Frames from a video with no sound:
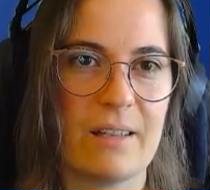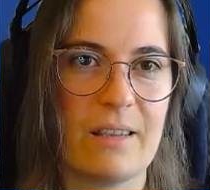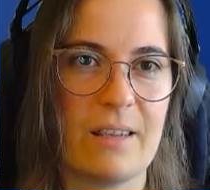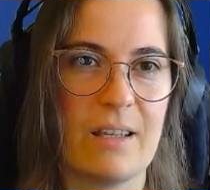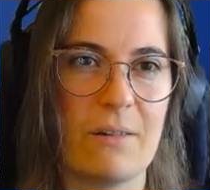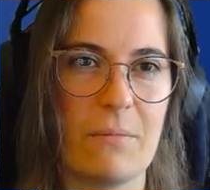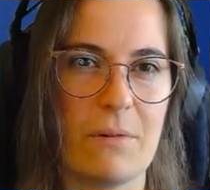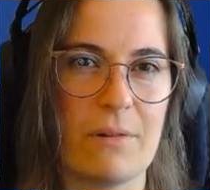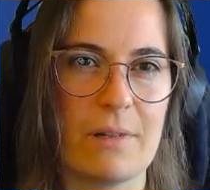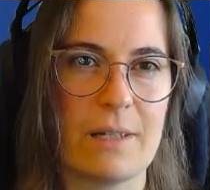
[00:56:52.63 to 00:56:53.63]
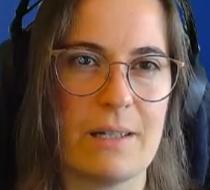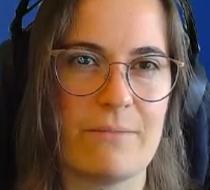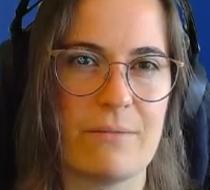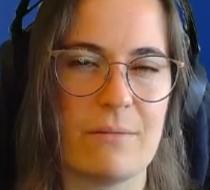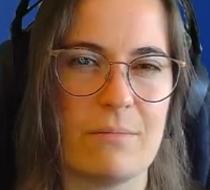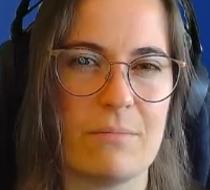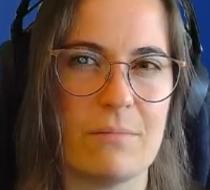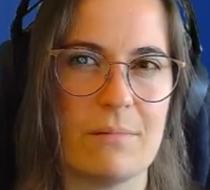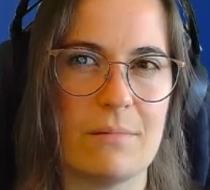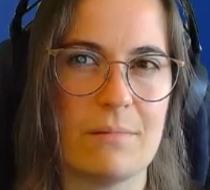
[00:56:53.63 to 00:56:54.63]
I think we're okay for
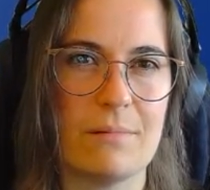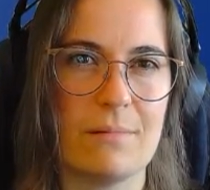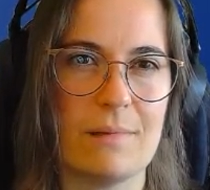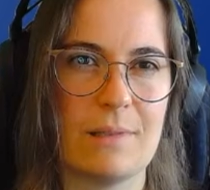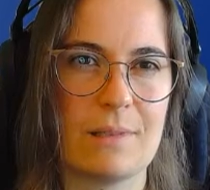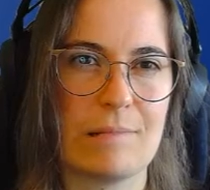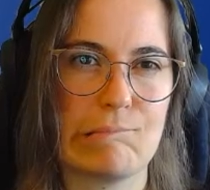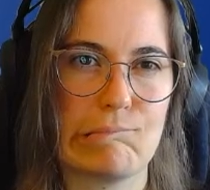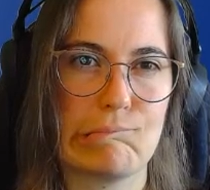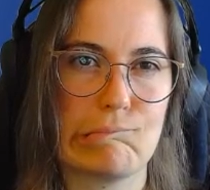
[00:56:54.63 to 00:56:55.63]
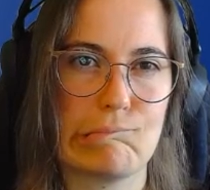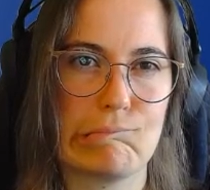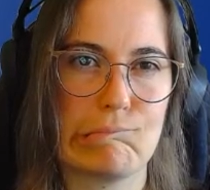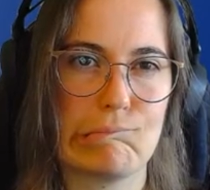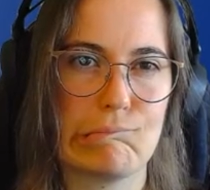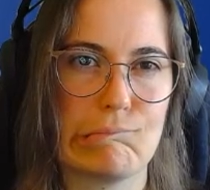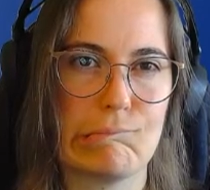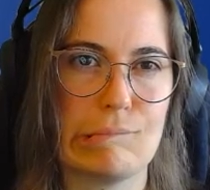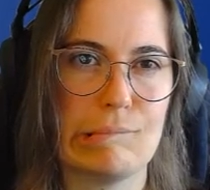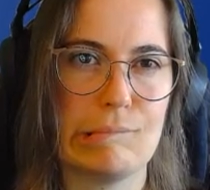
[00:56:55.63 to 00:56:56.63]
wood.
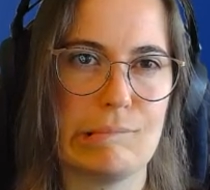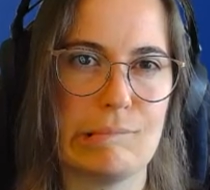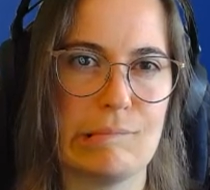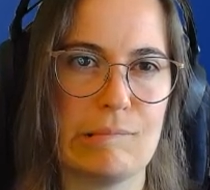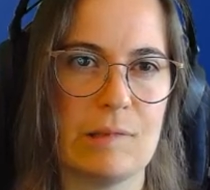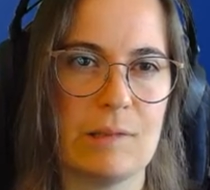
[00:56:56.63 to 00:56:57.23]
No.